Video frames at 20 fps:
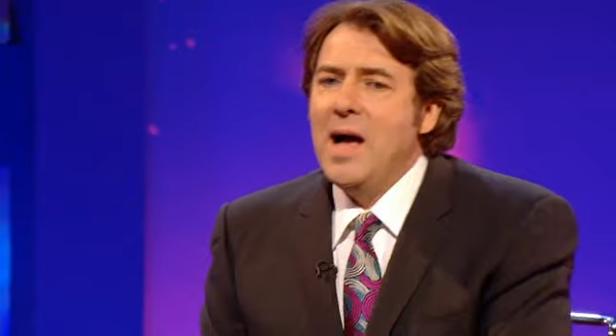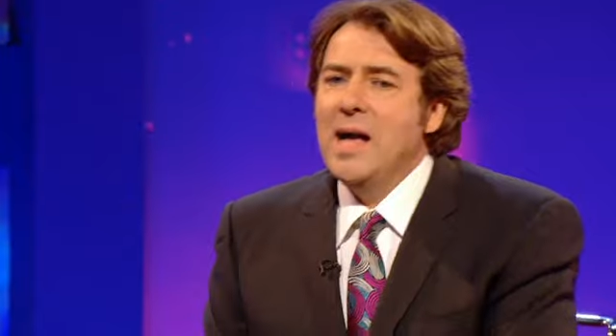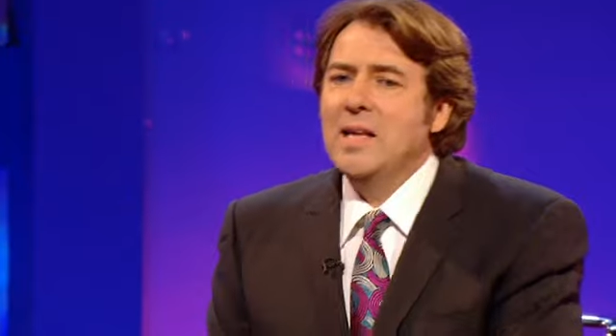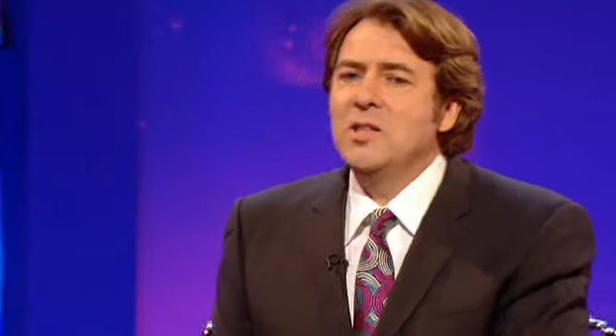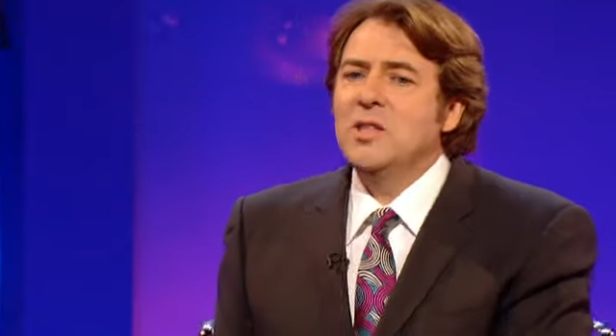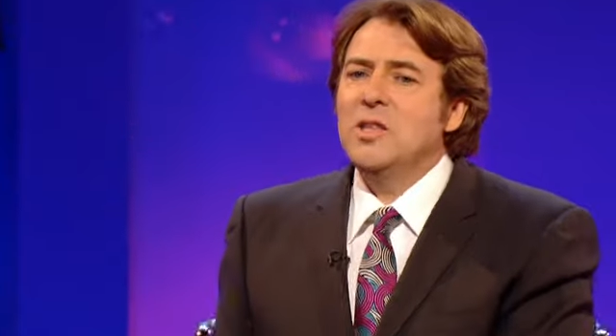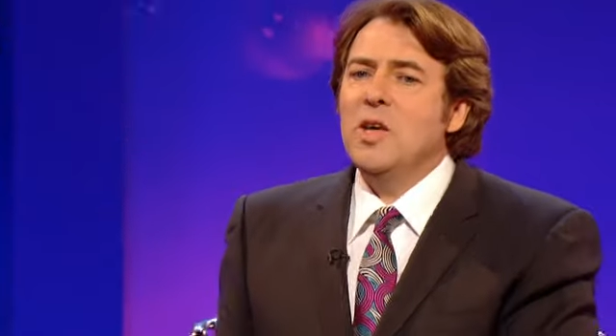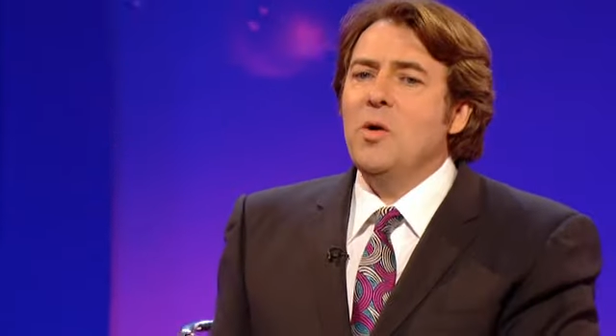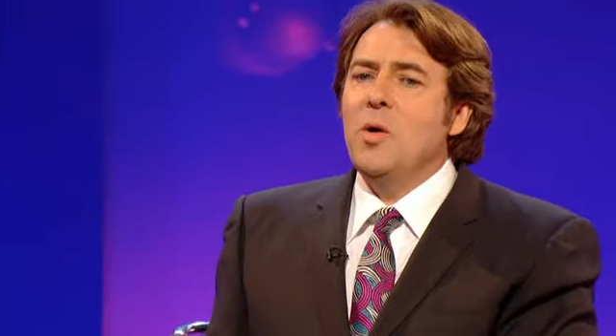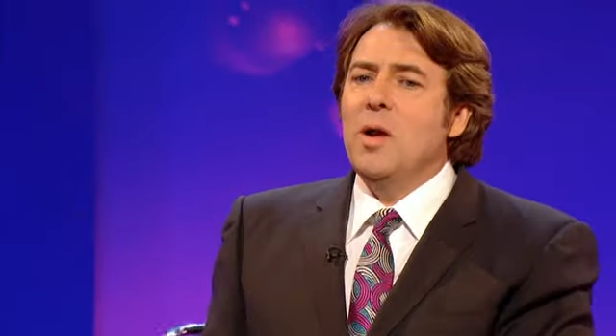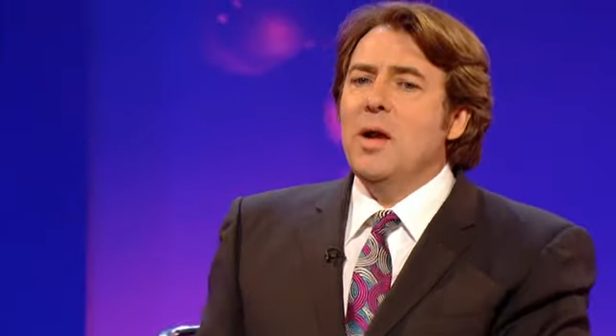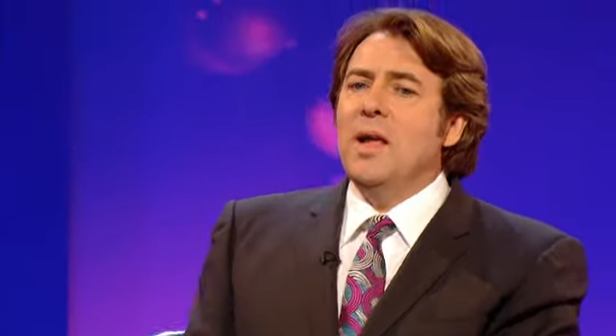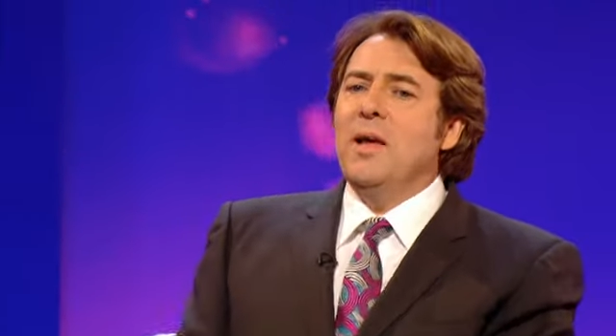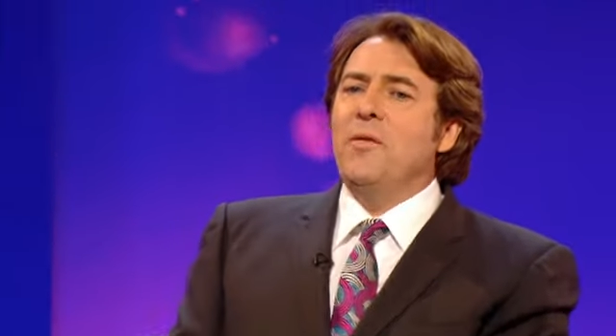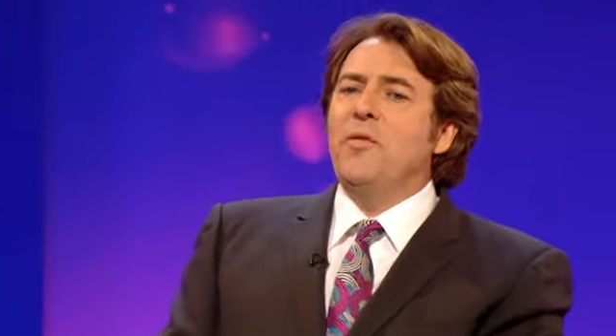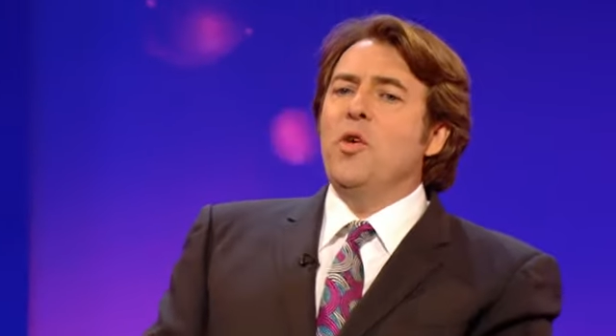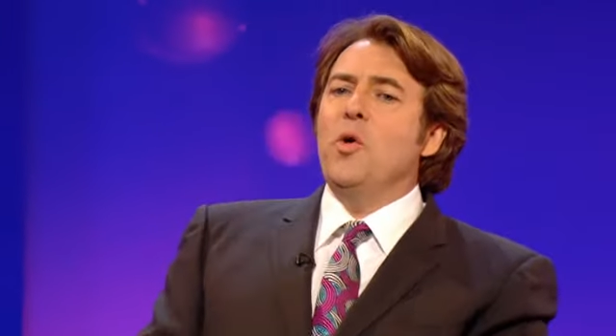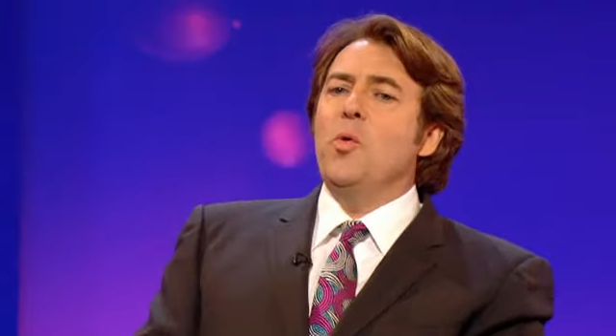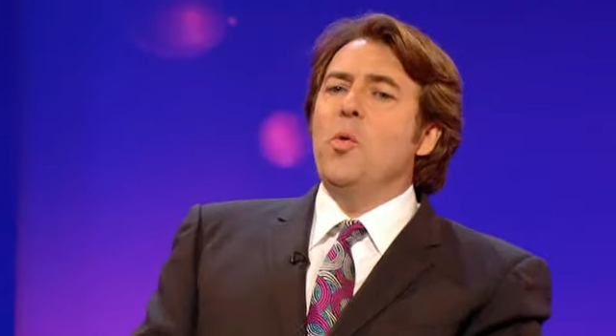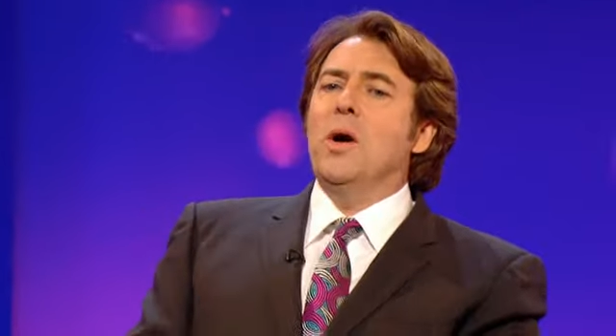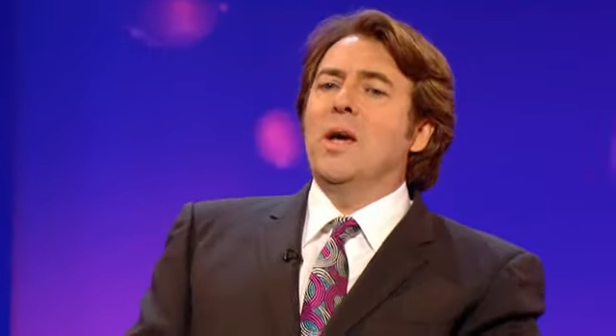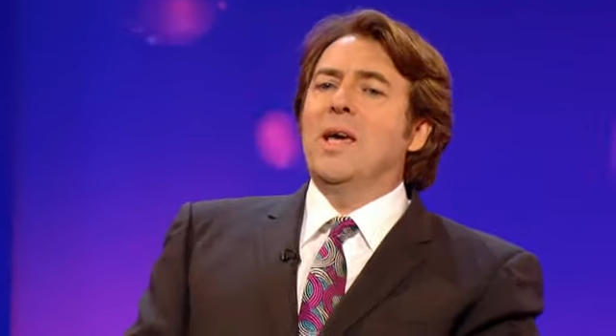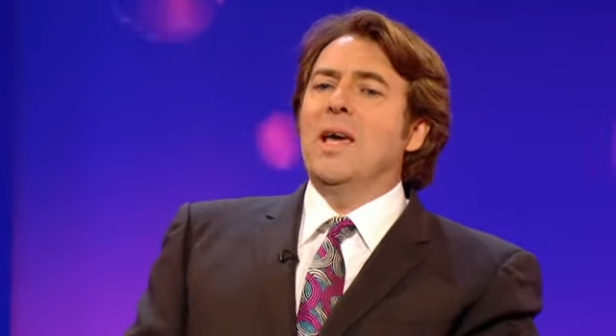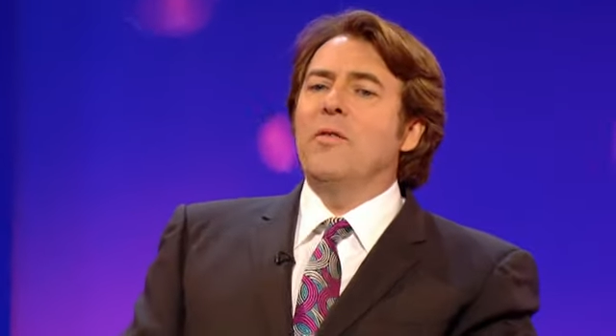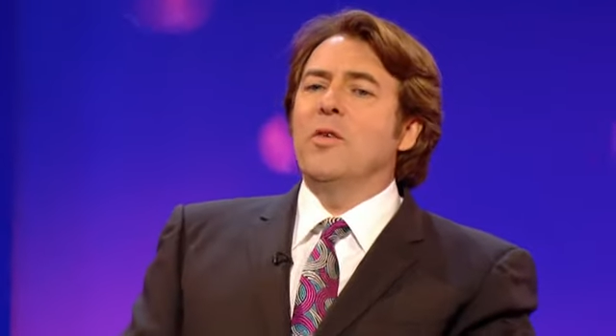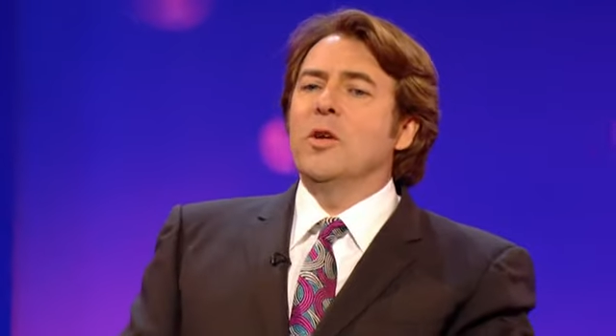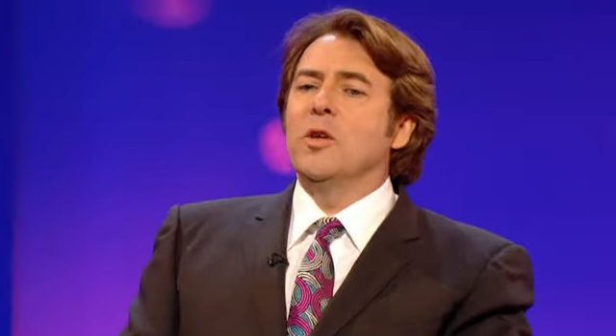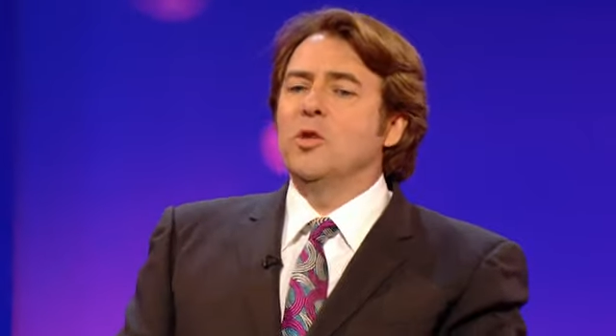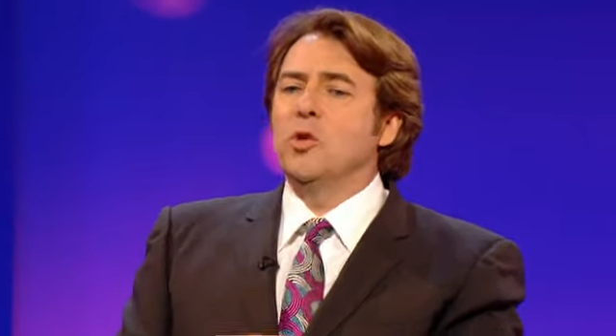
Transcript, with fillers: and so, if you were given a